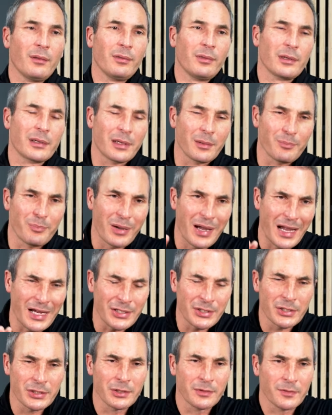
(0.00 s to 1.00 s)
the
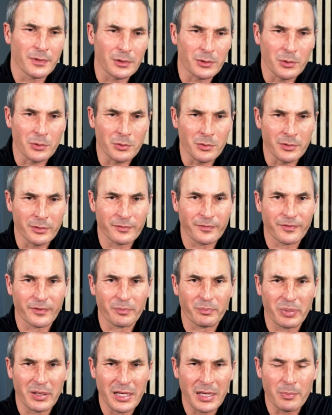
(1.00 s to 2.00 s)
compassion of the Lord for
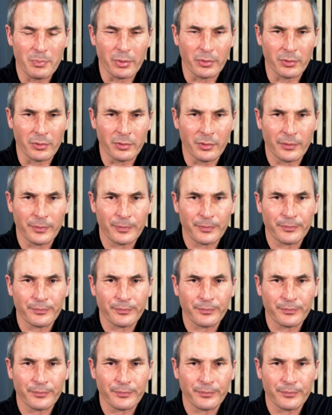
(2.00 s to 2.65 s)
people